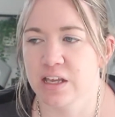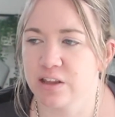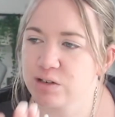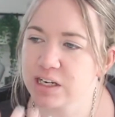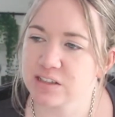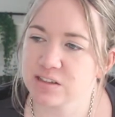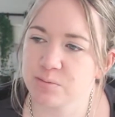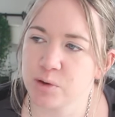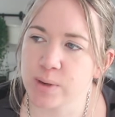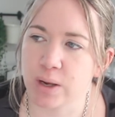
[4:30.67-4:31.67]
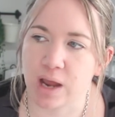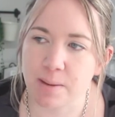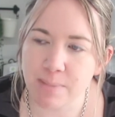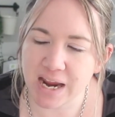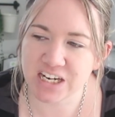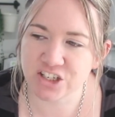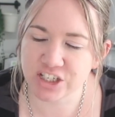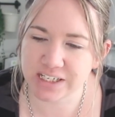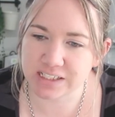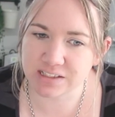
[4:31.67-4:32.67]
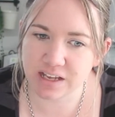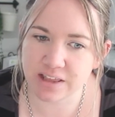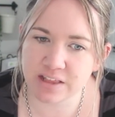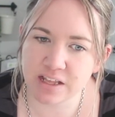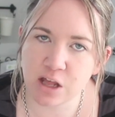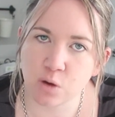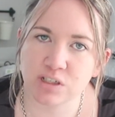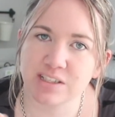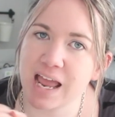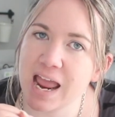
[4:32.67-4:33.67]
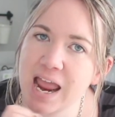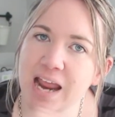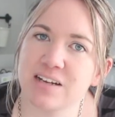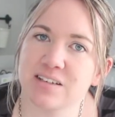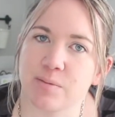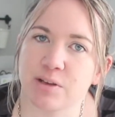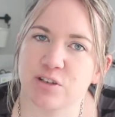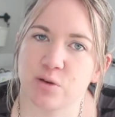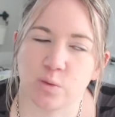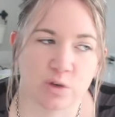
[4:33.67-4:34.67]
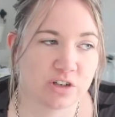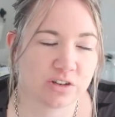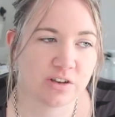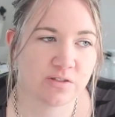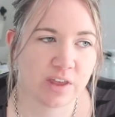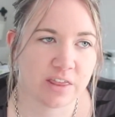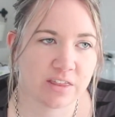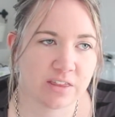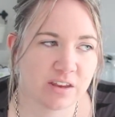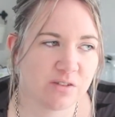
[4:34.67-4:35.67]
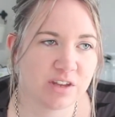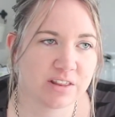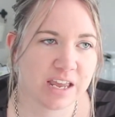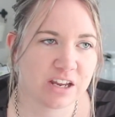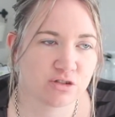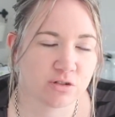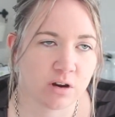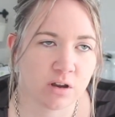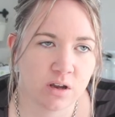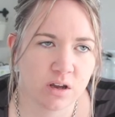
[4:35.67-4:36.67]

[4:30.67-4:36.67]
They'll take a simple meal like mac and cheese, and then they'll just add something to it, which just gives it that extra